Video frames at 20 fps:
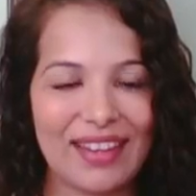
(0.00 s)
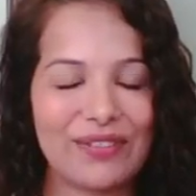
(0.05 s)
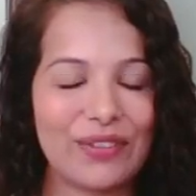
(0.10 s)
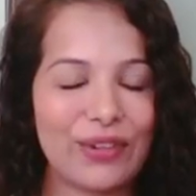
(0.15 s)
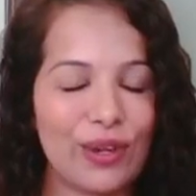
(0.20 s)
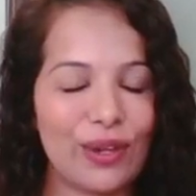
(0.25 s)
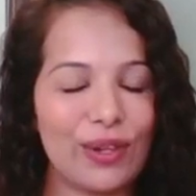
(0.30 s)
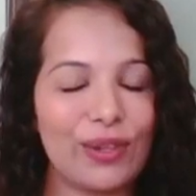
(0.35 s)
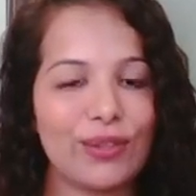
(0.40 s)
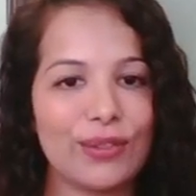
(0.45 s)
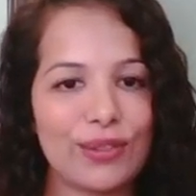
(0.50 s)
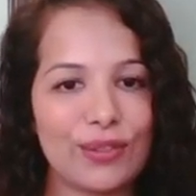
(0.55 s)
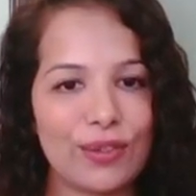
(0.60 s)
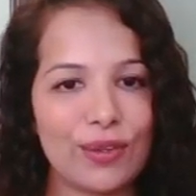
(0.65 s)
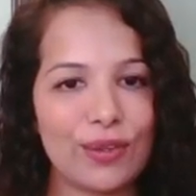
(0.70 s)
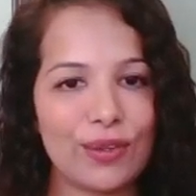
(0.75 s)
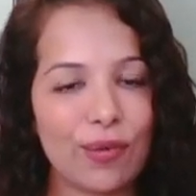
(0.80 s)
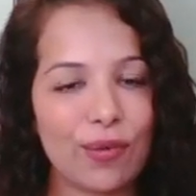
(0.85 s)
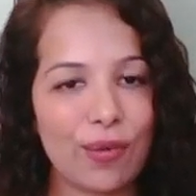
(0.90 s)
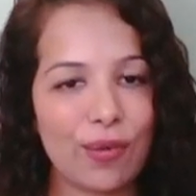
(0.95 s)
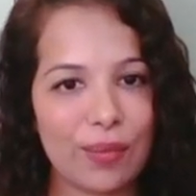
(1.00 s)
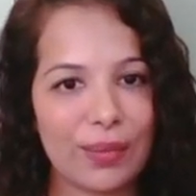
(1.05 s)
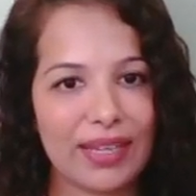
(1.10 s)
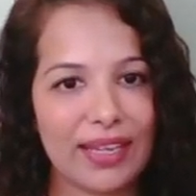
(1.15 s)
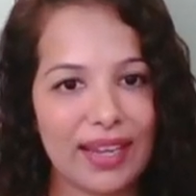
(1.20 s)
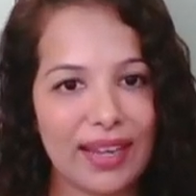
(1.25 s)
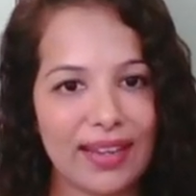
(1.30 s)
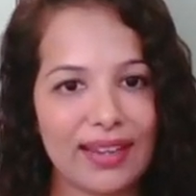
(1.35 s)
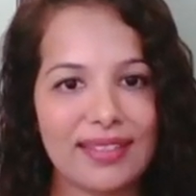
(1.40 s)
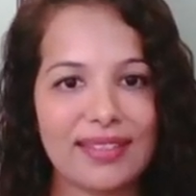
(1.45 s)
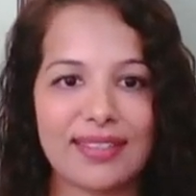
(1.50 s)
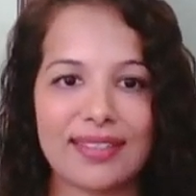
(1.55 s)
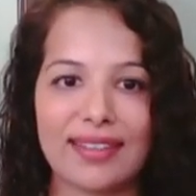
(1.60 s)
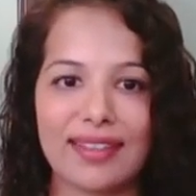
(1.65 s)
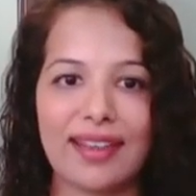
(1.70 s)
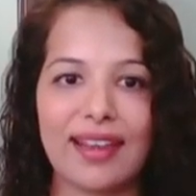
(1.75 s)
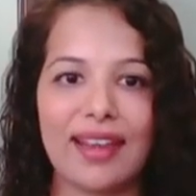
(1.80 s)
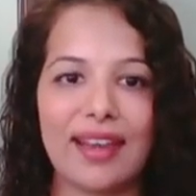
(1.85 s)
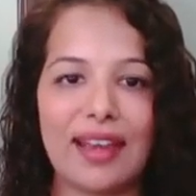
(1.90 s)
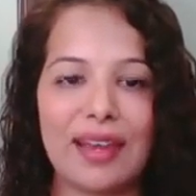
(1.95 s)
For all those who don't know me yet,
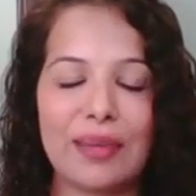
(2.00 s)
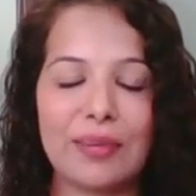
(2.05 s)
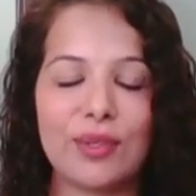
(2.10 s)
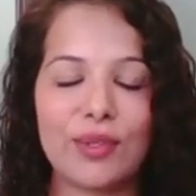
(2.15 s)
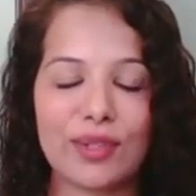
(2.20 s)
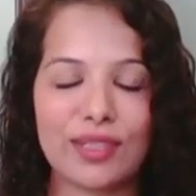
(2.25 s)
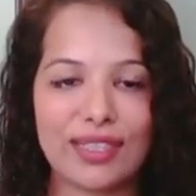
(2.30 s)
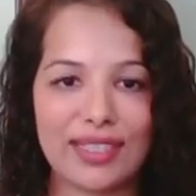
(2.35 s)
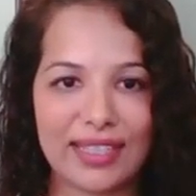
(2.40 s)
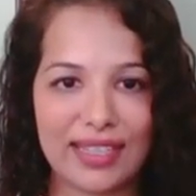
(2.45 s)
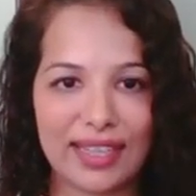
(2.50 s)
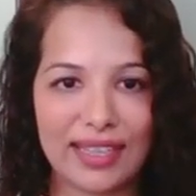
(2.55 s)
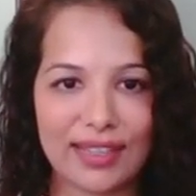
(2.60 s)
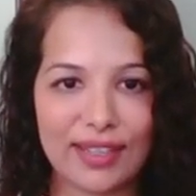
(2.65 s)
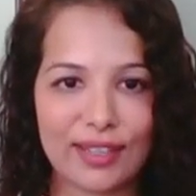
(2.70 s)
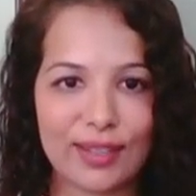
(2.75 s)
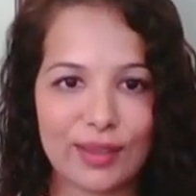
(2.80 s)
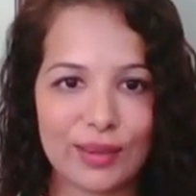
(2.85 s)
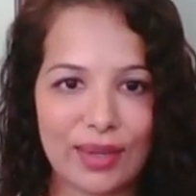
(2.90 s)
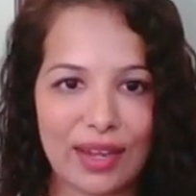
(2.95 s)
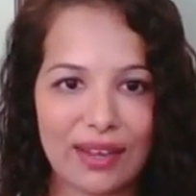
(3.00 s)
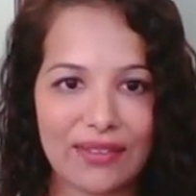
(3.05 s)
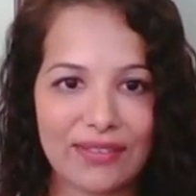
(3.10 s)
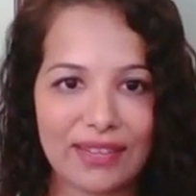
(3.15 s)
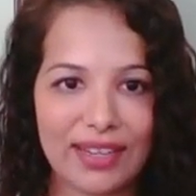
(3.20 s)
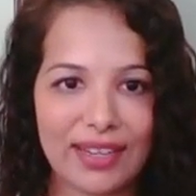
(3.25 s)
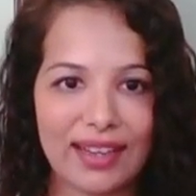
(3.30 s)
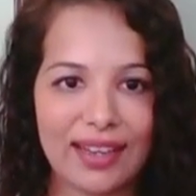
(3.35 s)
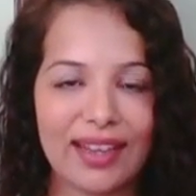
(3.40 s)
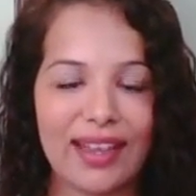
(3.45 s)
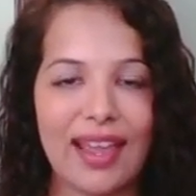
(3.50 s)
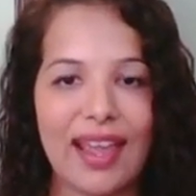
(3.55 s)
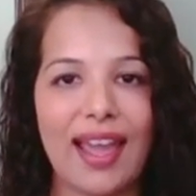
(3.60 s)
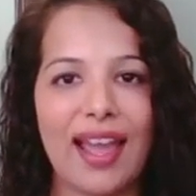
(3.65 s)
I'm Dr. Niketa Sonavane.